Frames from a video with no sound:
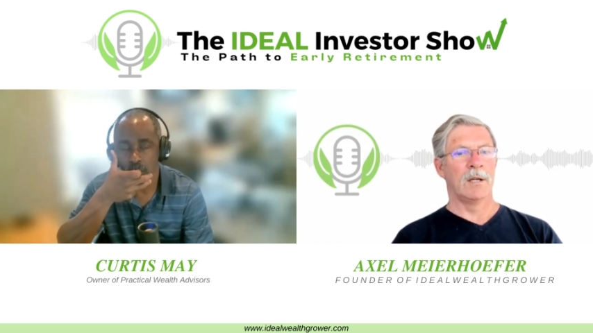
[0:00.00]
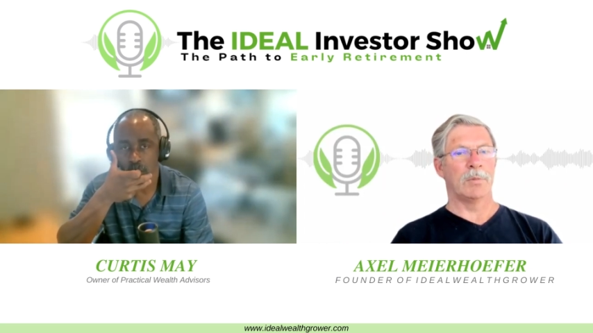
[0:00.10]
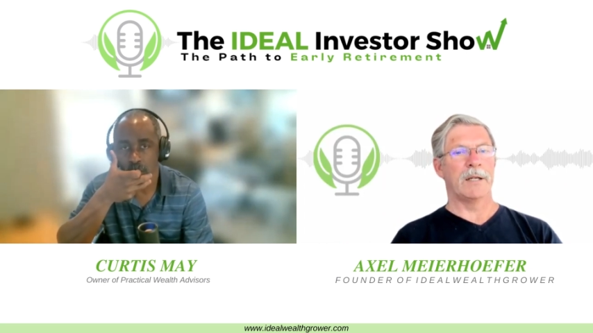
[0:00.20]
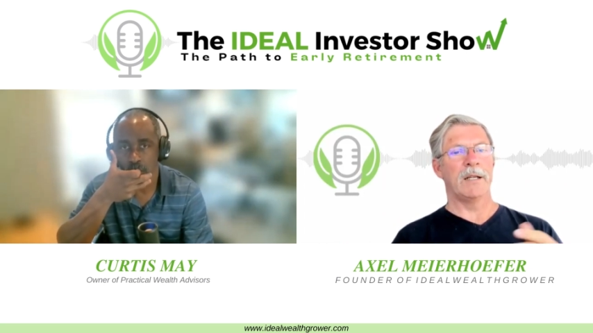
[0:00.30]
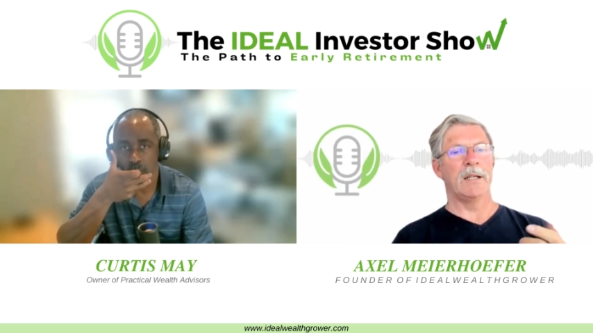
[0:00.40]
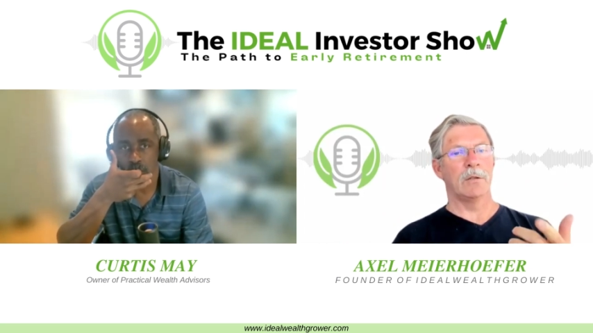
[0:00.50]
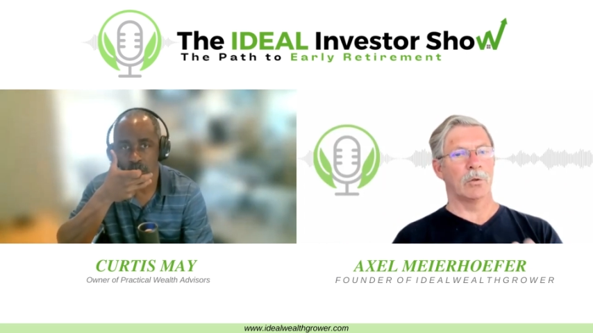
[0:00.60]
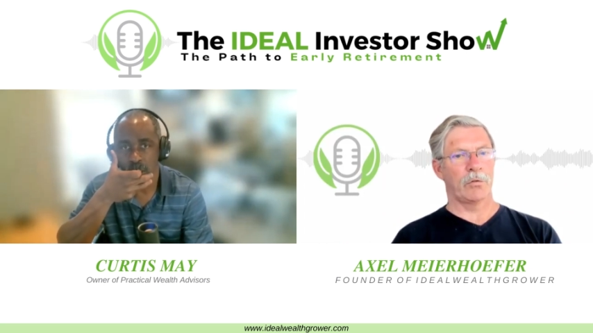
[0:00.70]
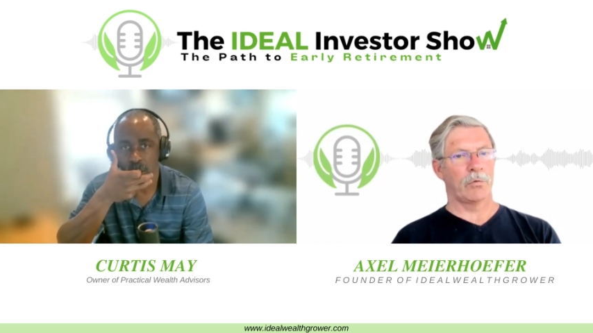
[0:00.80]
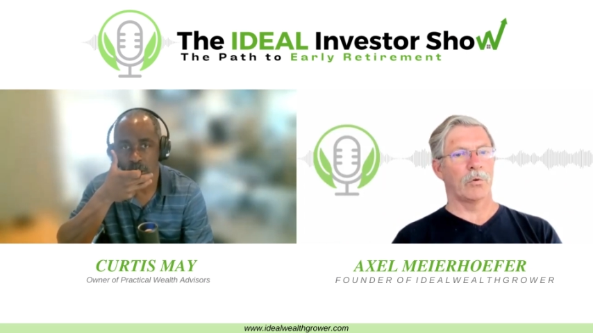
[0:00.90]
Speaker 1: But in
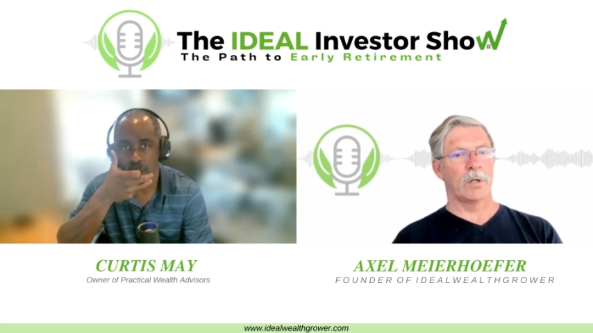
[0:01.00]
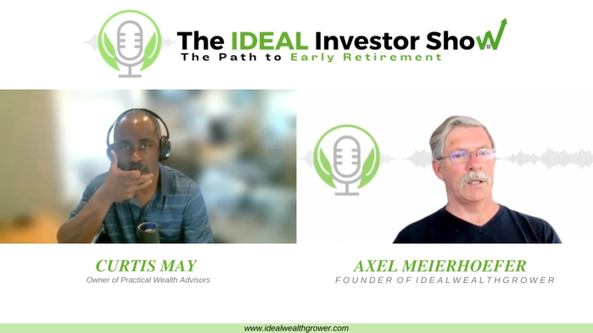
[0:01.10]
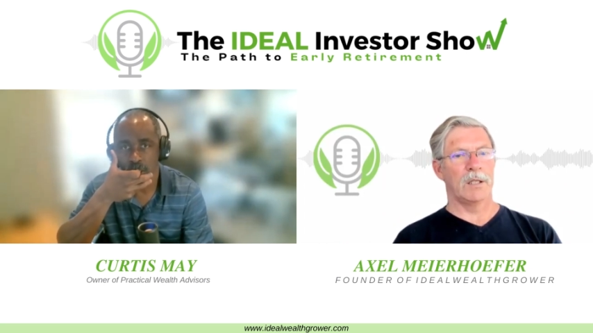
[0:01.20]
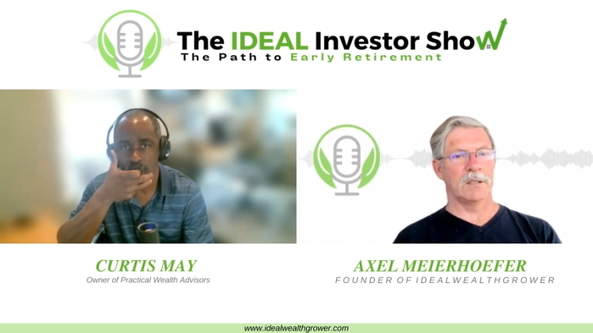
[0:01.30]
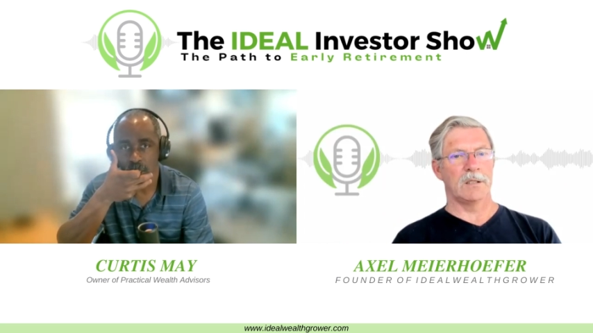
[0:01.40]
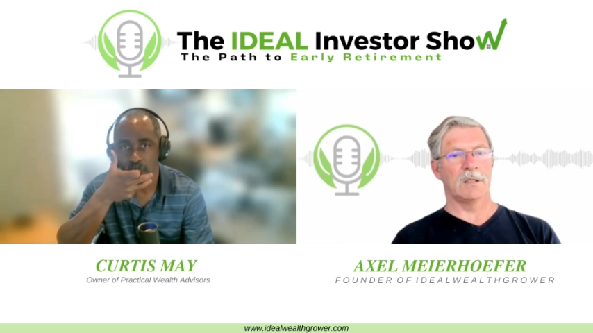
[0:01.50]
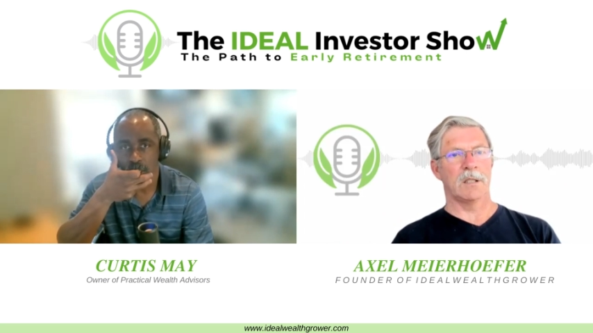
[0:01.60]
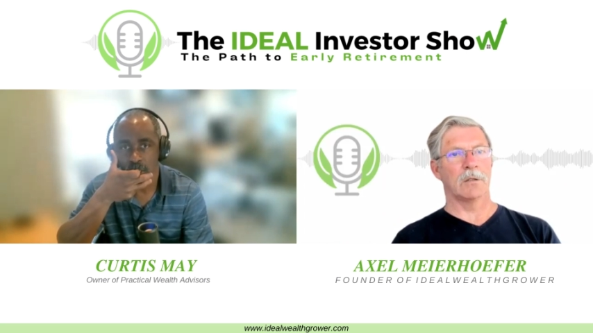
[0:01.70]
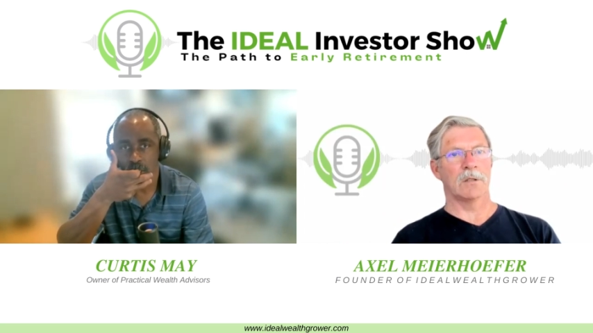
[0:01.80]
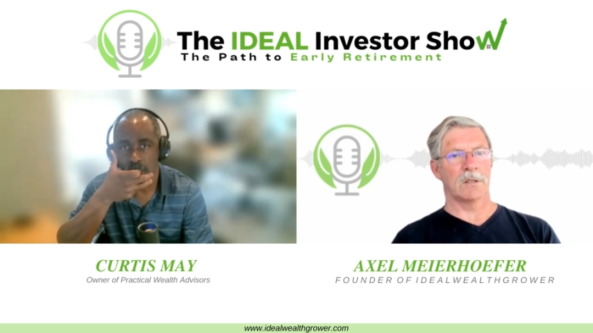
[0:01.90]
those four years, these
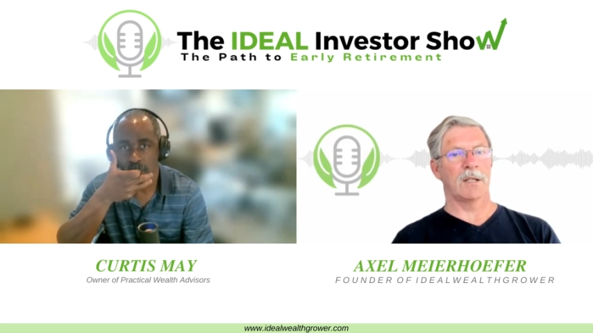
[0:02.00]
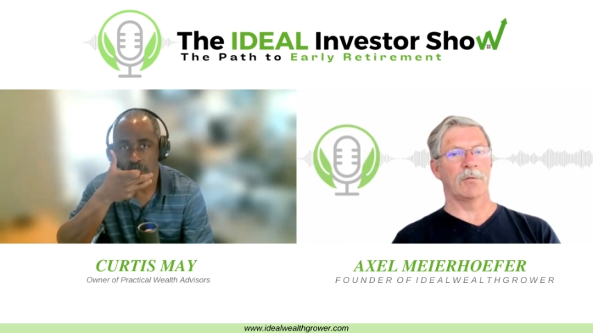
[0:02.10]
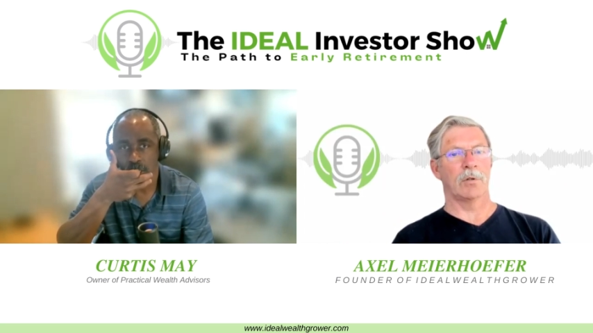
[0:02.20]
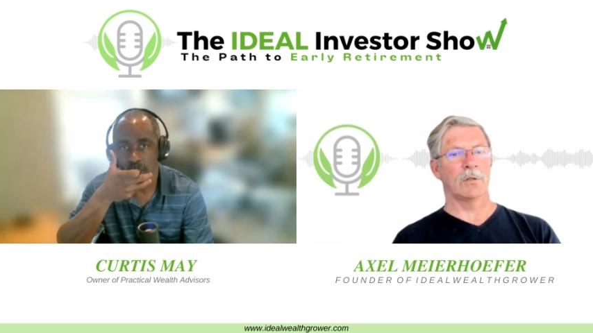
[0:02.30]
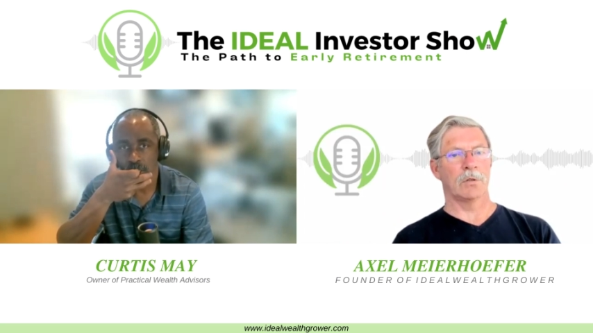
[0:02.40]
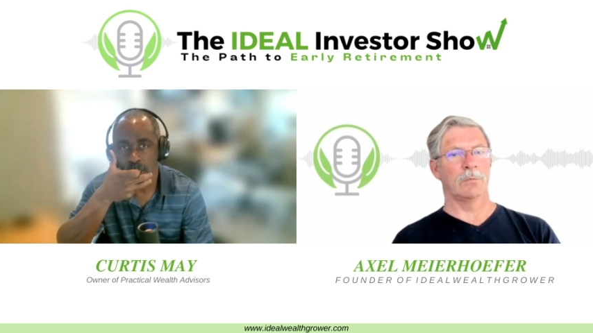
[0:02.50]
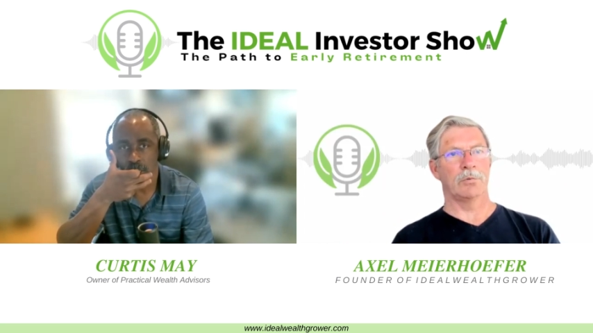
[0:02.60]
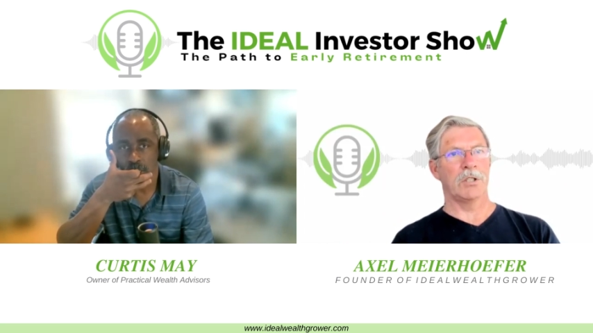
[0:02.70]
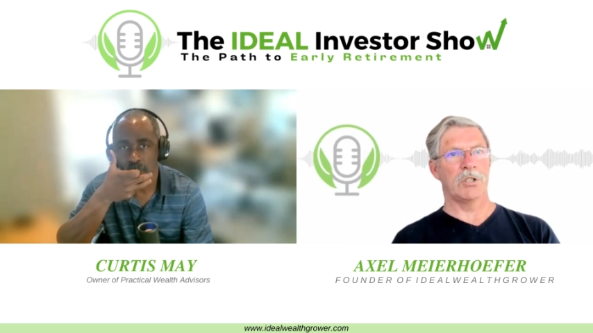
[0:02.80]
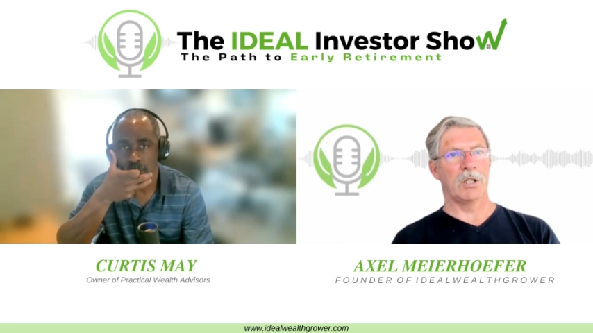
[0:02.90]
houses have also
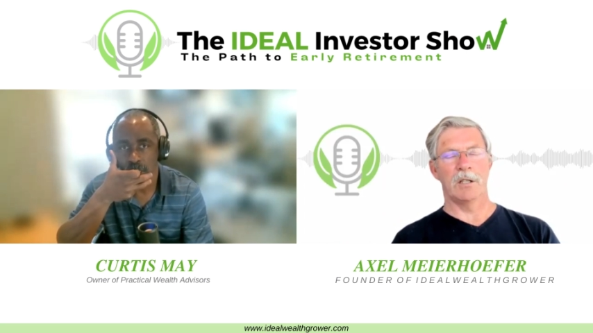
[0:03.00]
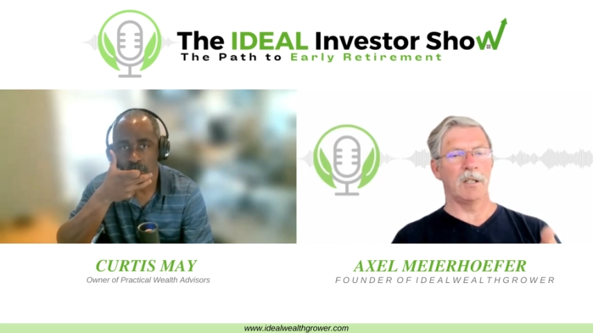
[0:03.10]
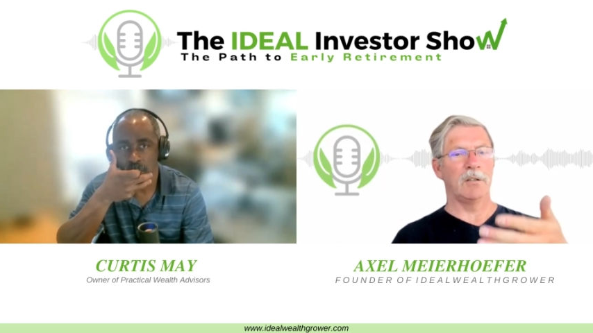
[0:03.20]
appreciated,